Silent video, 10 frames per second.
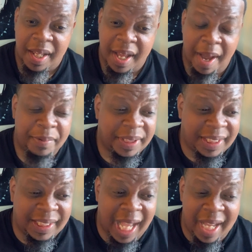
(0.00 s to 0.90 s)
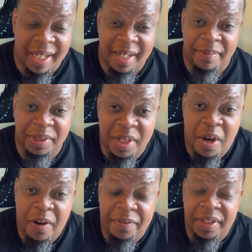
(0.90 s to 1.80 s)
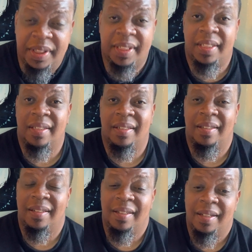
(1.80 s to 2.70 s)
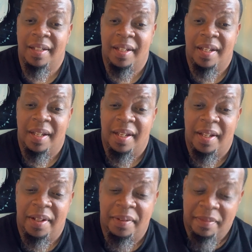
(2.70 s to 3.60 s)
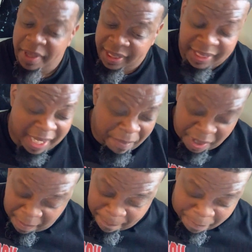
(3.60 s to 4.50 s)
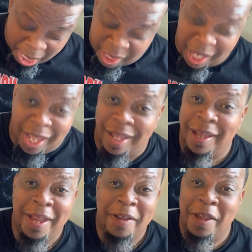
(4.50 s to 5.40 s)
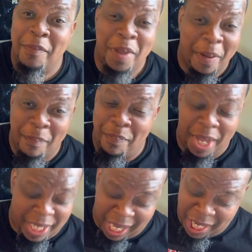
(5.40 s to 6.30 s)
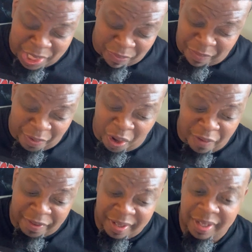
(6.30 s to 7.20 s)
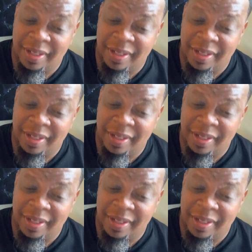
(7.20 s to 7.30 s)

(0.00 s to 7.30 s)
I was excited. I was nervous. The niggas gave me a big... gave me a big ass revolver.